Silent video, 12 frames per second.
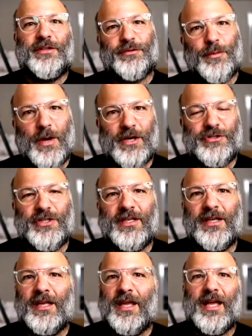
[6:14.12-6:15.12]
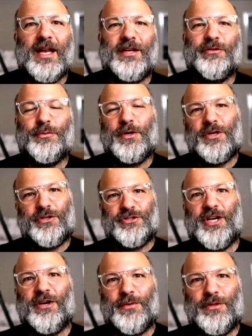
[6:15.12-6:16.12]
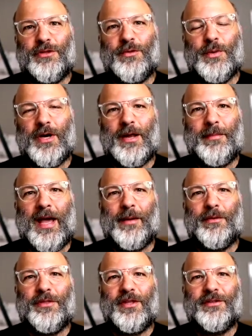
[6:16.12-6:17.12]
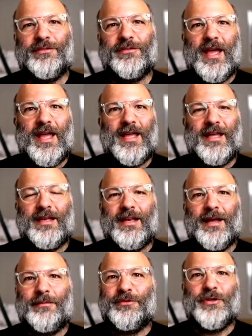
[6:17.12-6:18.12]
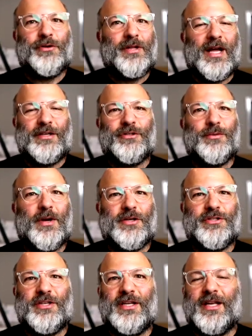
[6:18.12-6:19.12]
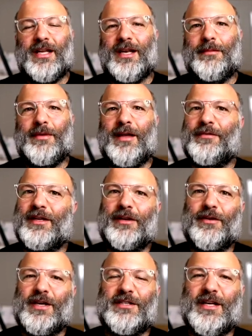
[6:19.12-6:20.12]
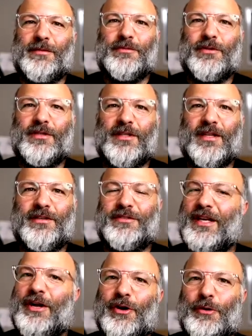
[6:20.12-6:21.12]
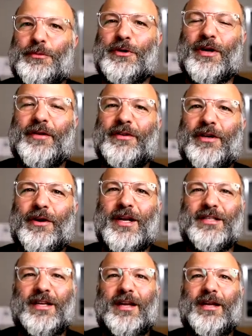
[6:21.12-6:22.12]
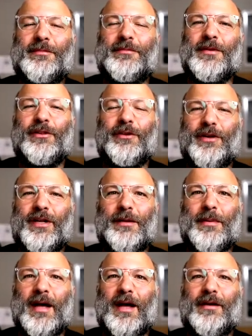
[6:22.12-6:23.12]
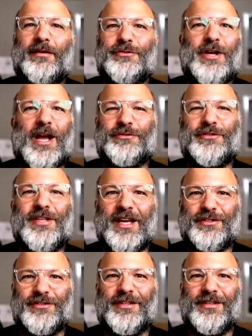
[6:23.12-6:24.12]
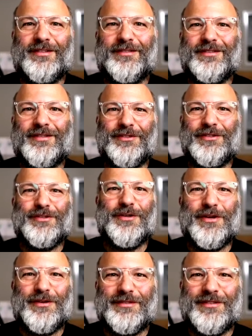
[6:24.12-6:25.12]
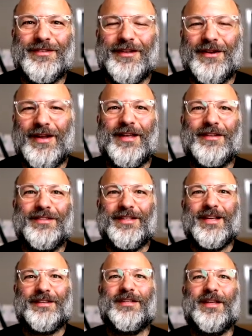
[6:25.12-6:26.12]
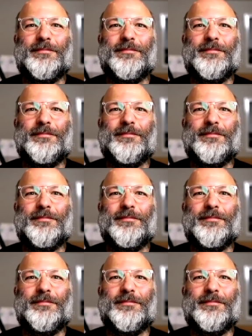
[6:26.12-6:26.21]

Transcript: for watching, and I just wanted to share with you where I'm at with this. And I'm so glad you're watching, and I'm having a great time doing this, and I hope you're having a great time learning about trash detection using drones. Okay, see you next time.